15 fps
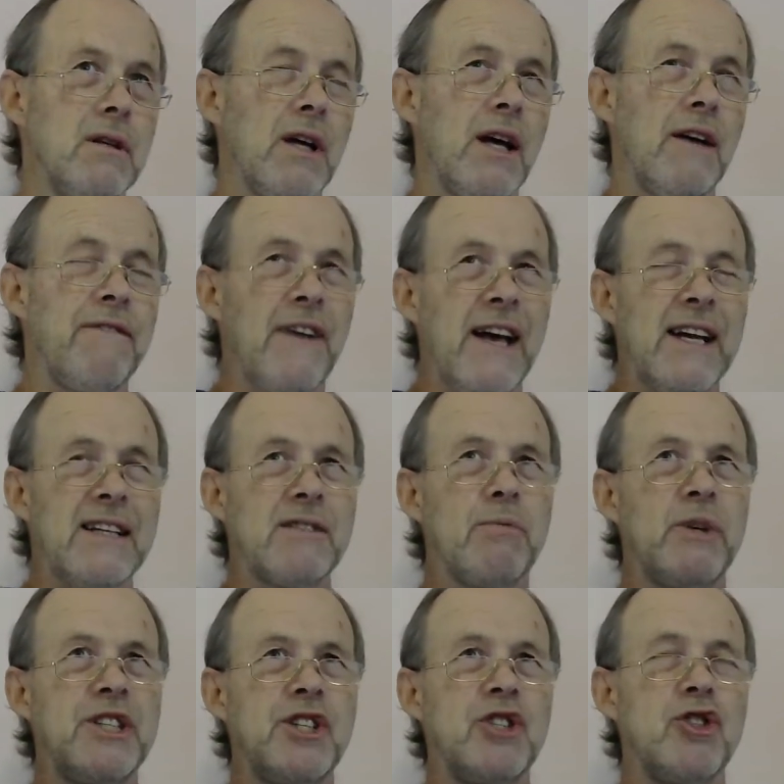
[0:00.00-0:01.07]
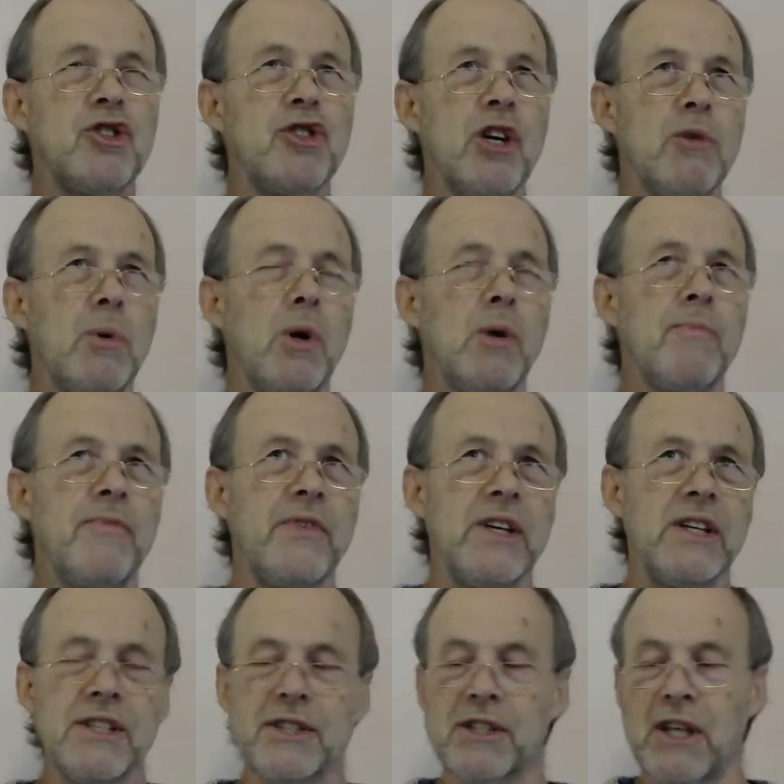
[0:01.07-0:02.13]
A fact which is so
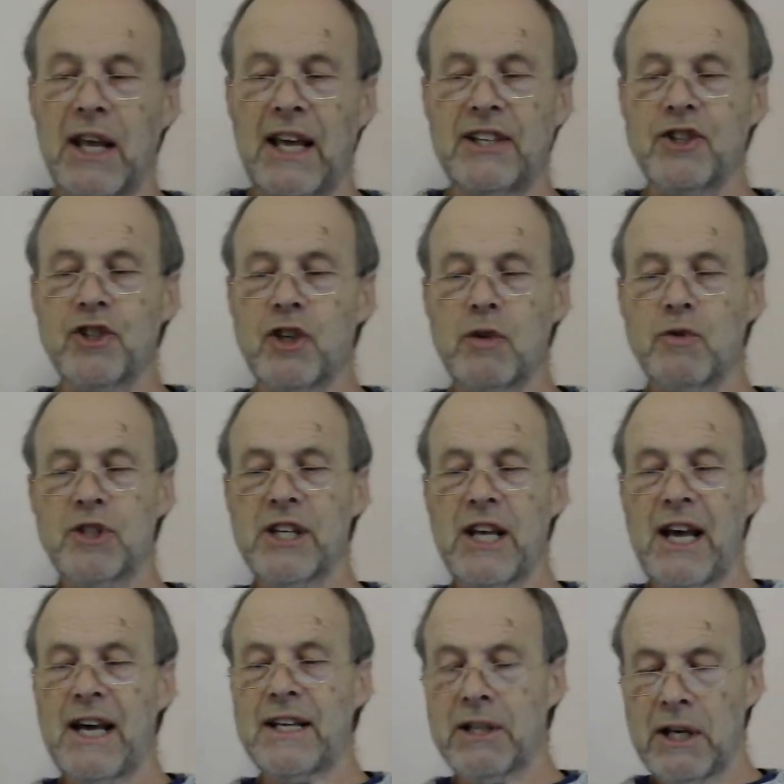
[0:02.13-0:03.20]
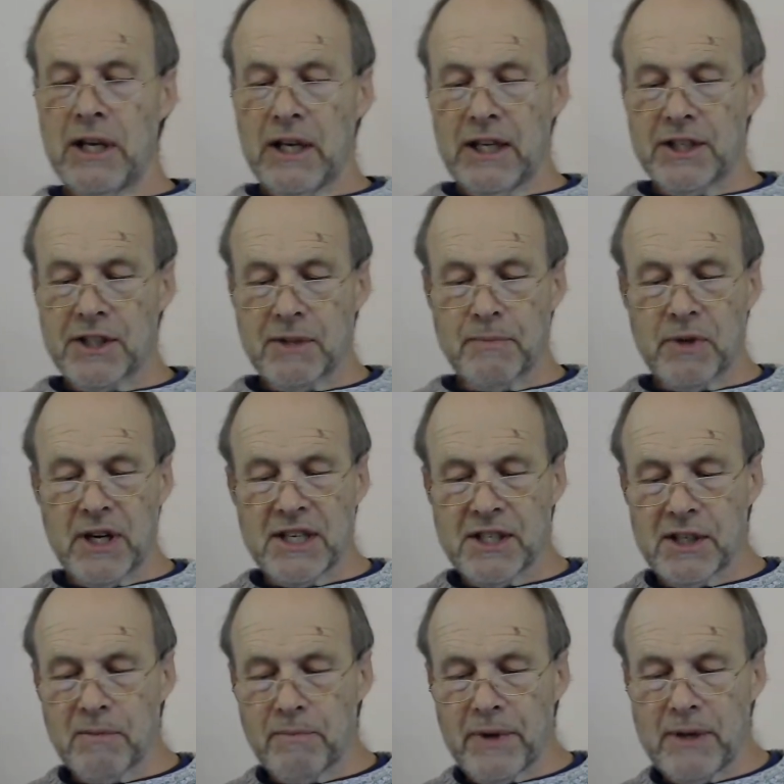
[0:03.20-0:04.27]
obvious and so sad, it's
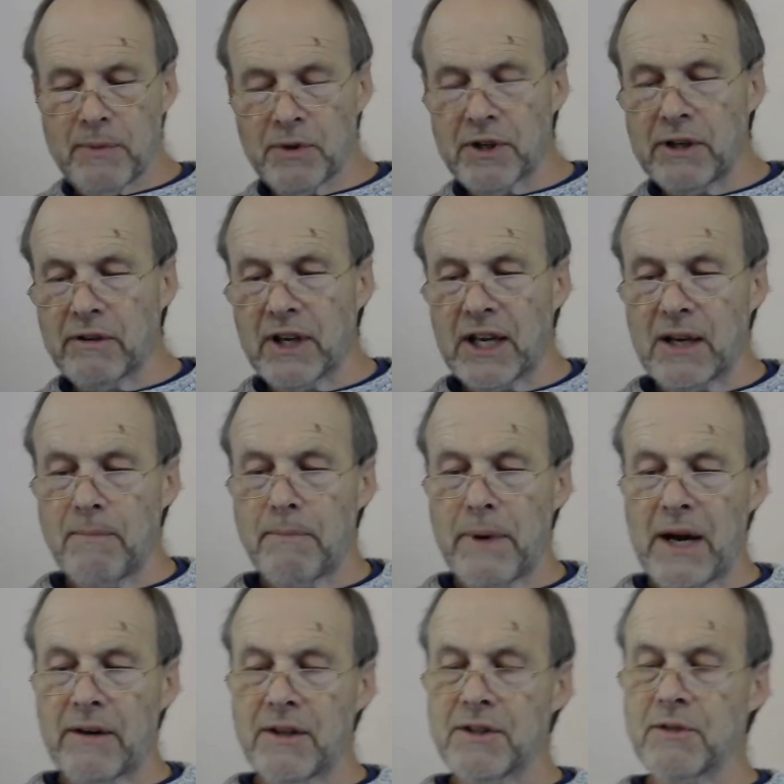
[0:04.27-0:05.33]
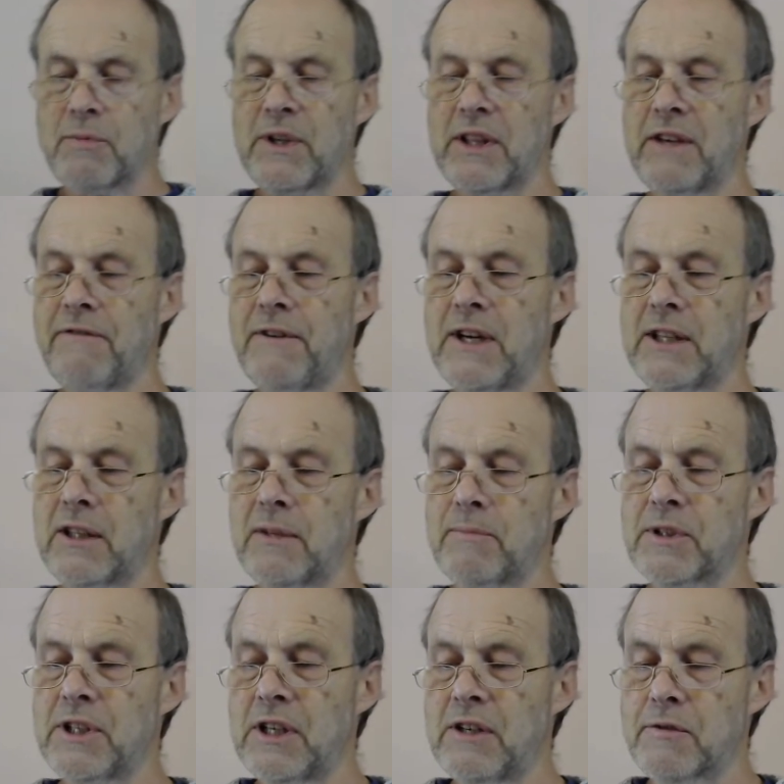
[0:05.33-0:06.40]
surprising people don't get embarrassed when they find
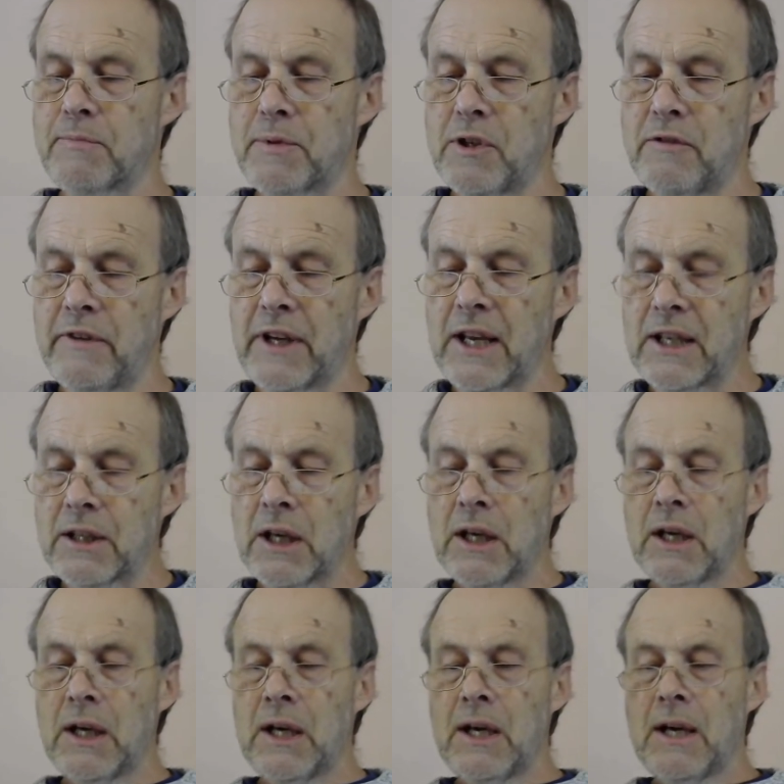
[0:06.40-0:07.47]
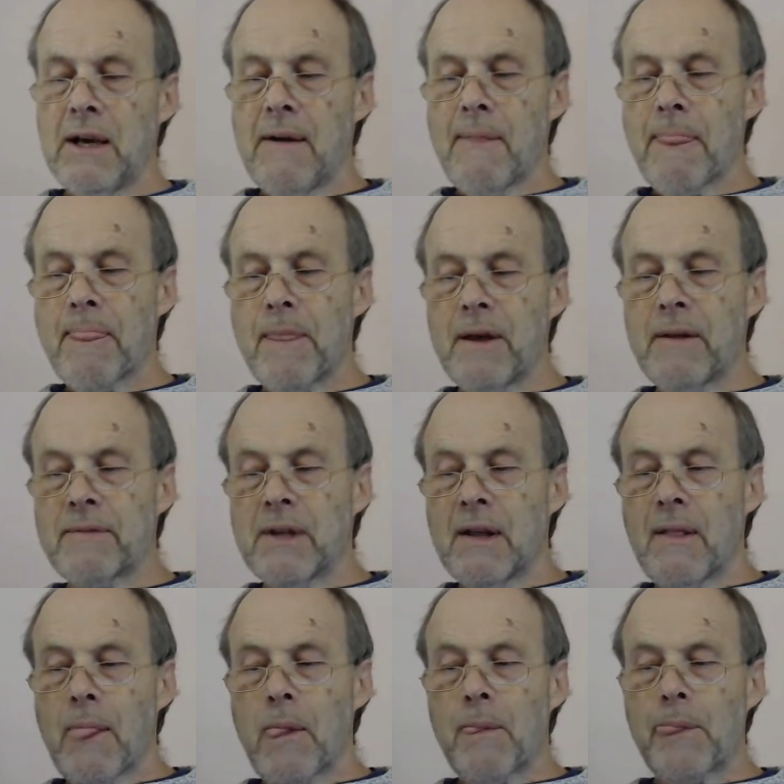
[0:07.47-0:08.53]
themselves proving it, that
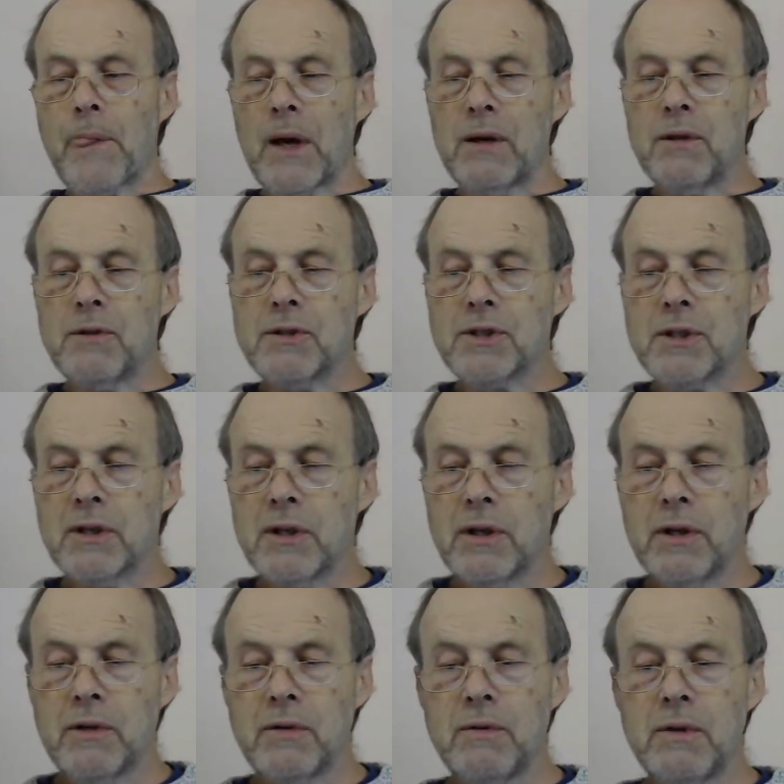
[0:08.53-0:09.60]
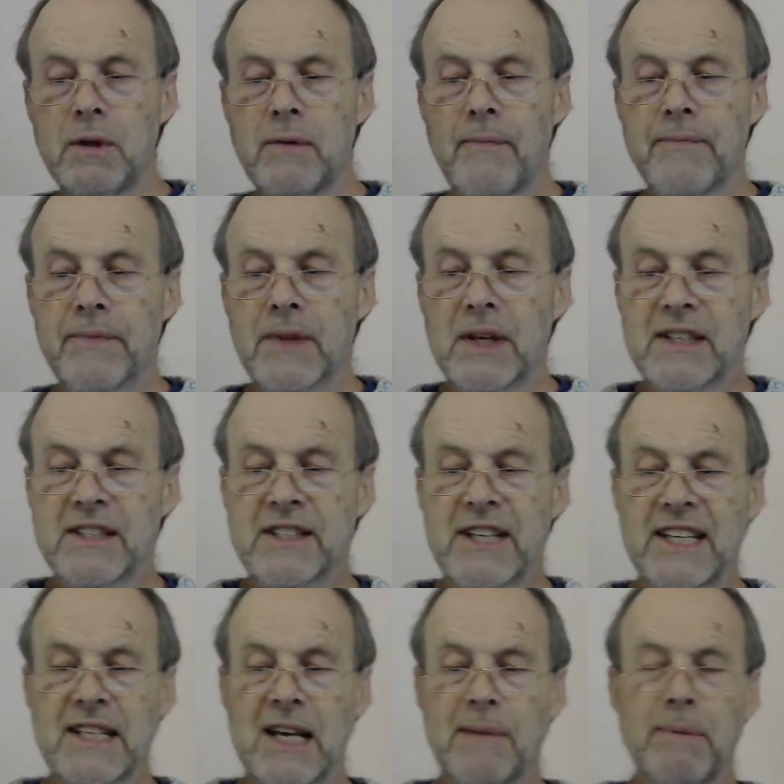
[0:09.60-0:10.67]
those who
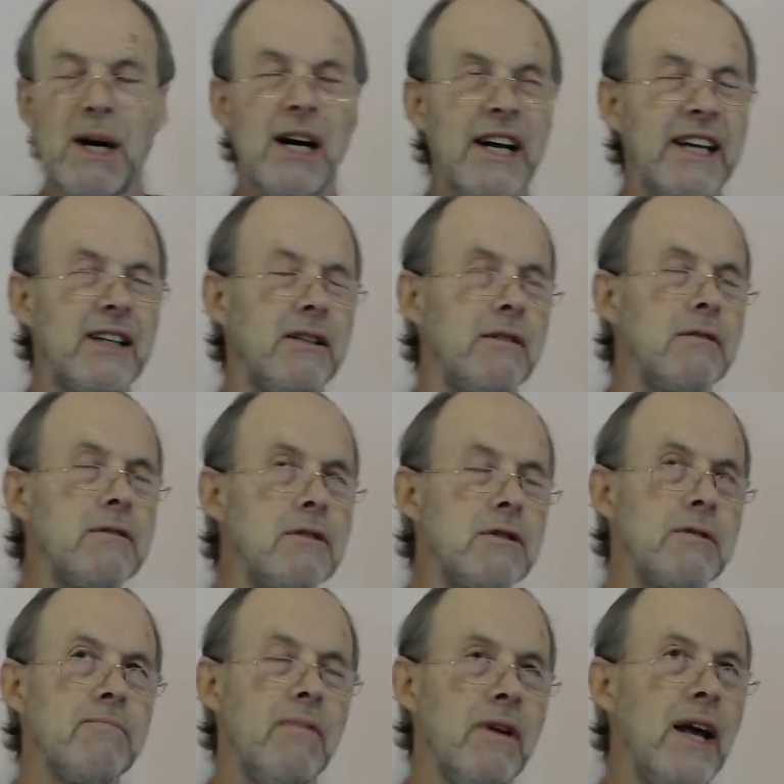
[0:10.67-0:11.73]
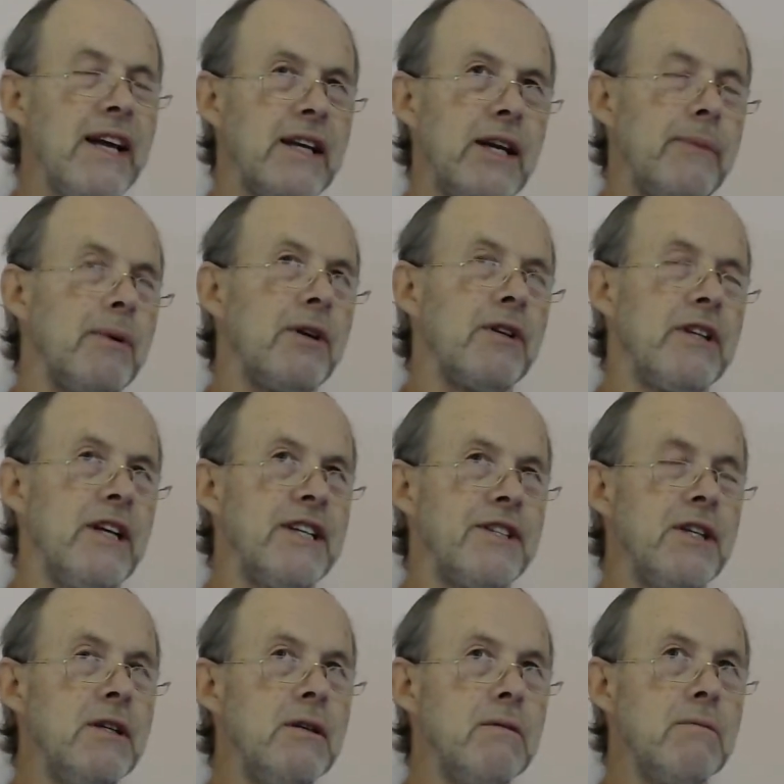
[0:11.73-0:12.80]
set up idols, like
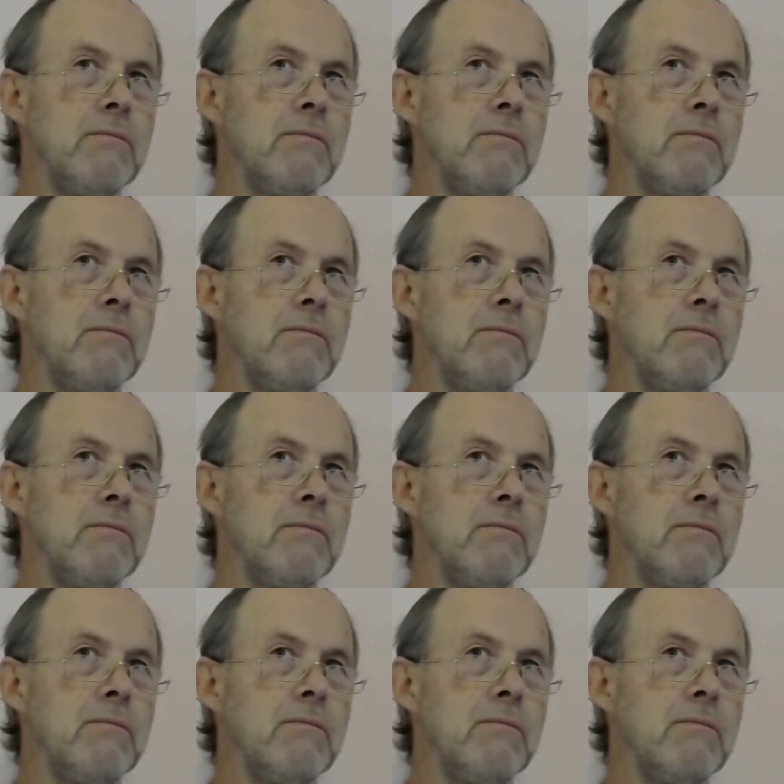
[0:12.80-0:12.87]
Nebuchadnezzar,